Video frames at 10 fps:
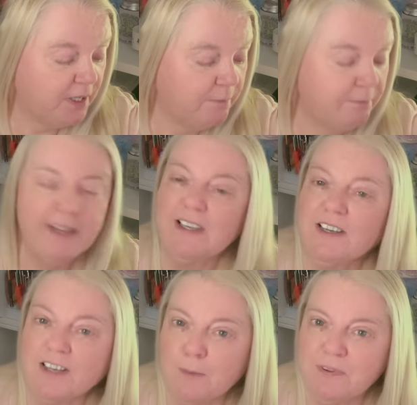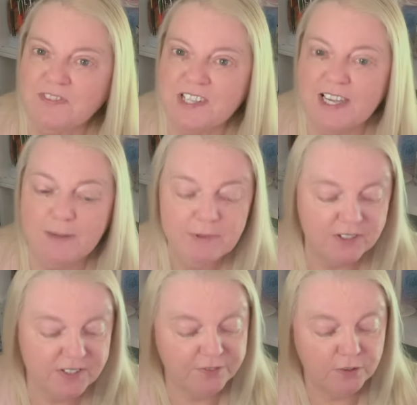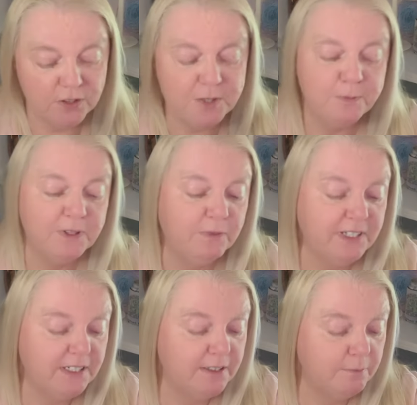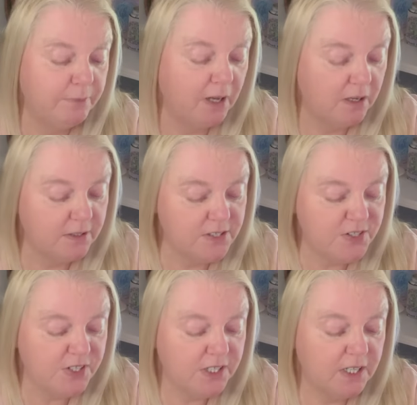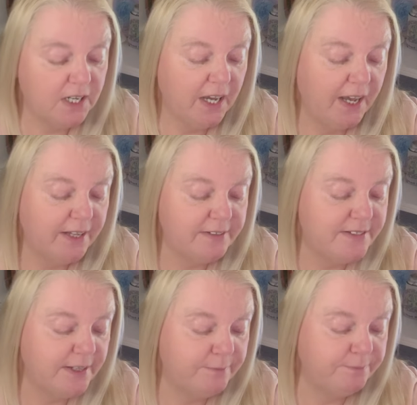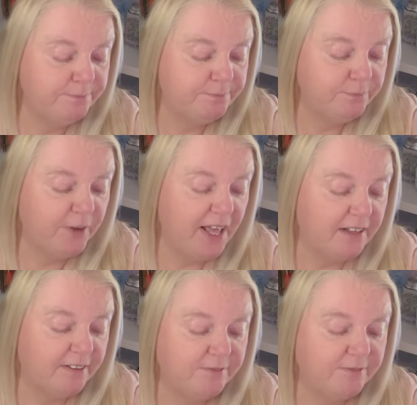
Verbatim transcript: Make a cup of tea because I forgot to bring one in and I'm parched. And um, well,